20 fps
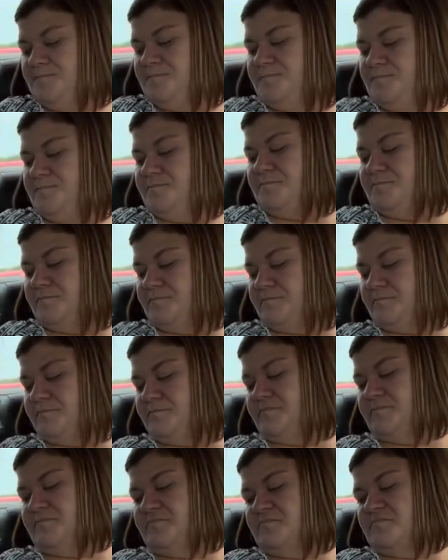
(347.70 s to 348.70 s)

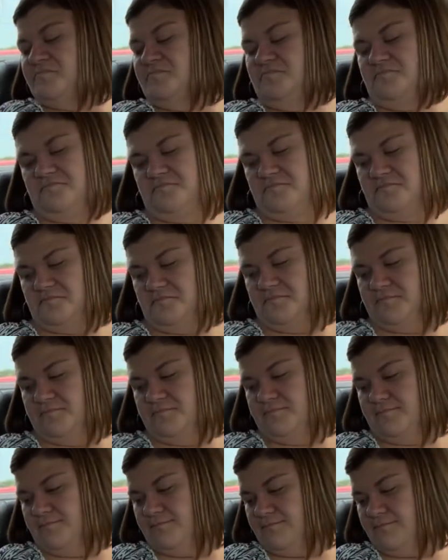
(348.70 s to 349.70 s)

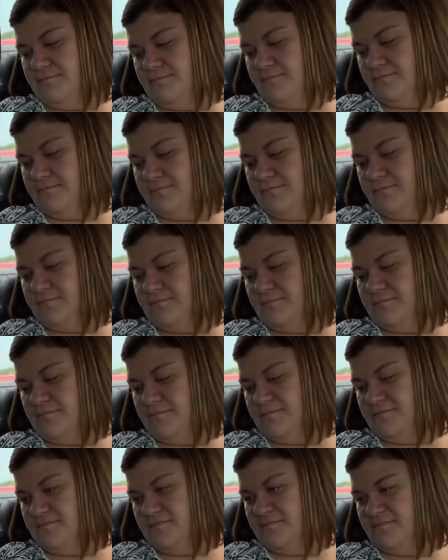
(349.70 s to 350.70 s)

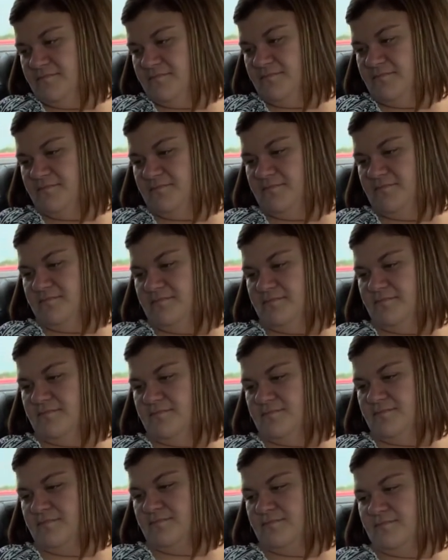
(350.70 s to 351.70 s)

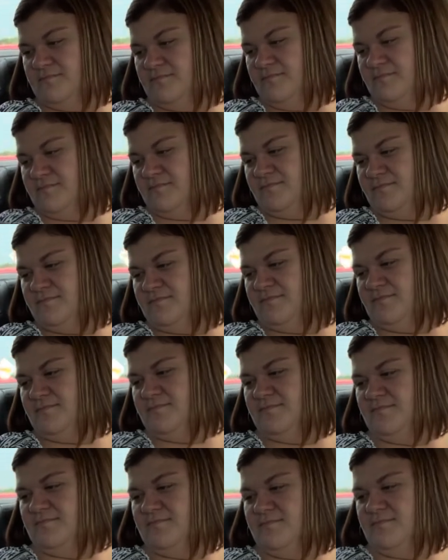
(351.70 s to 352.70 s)

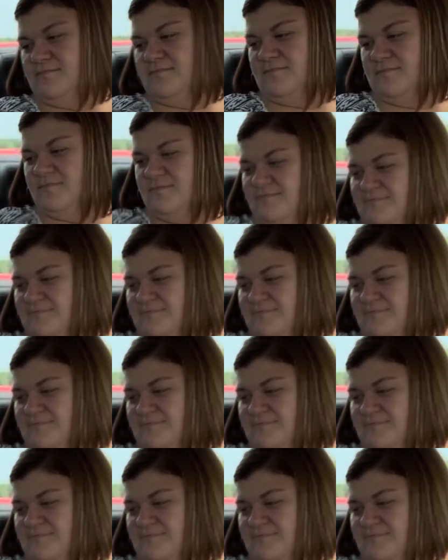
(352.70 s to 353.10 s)
The person shown says nothing.